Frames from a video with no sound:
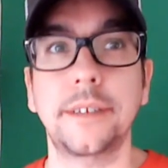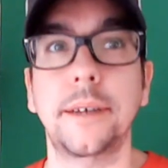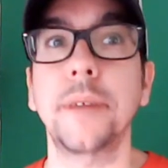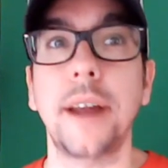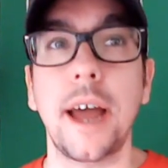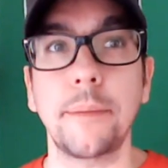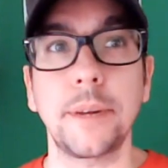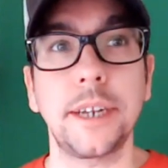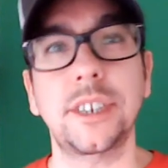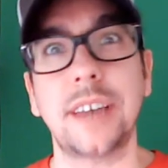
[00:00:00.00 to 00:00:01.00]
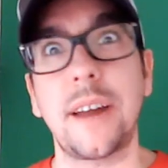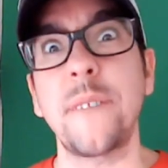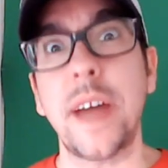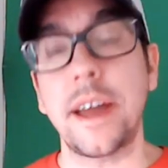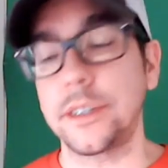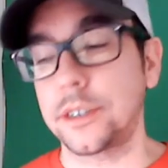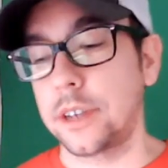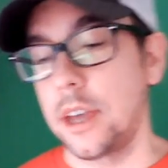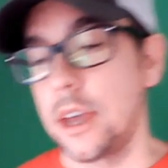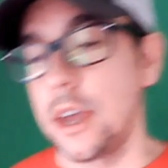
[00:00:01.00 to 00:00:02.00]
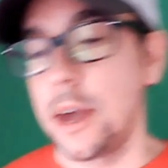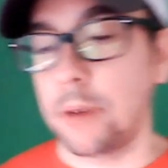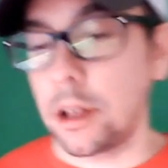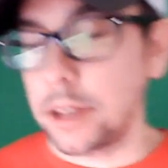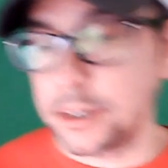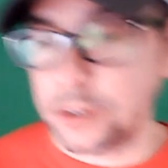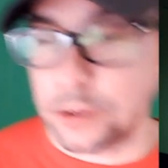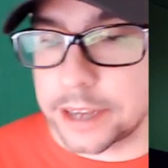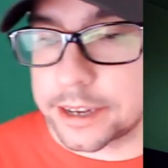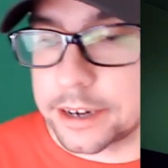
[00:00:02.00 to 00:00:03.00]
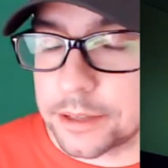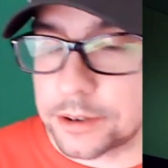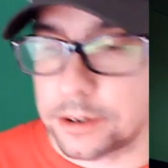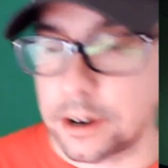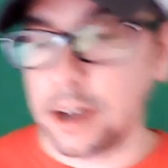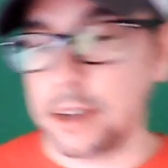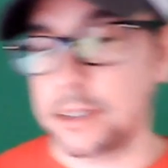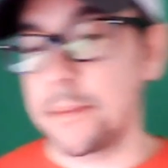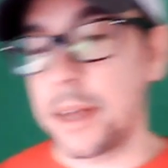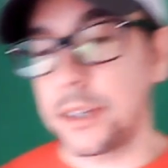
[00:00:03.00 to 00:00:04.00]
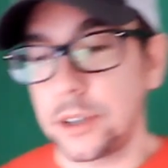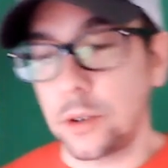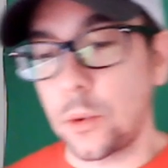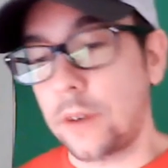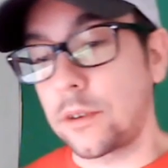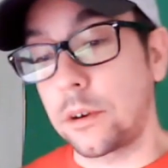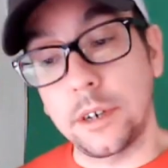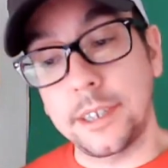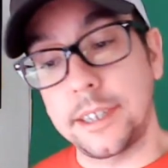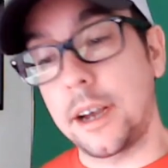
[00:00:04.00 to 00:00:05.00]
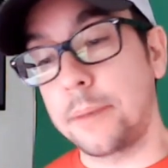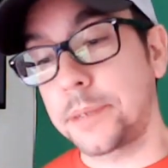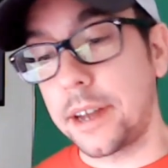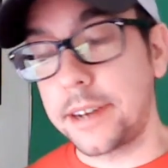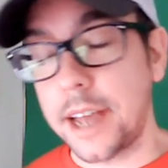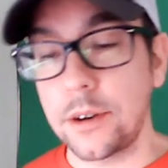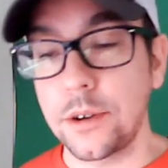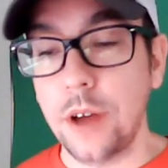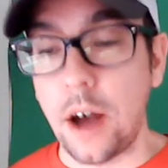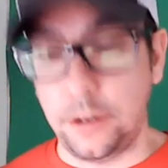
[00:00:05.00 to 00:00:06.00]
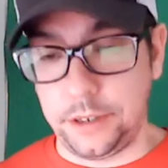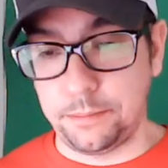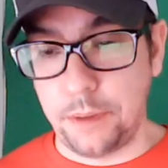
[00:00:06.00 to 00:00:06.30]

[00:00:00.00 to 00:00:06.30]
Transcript: Something happened. He just kind of vanished, probably into like another dimension or whatever. He's in the upside down. Who knows?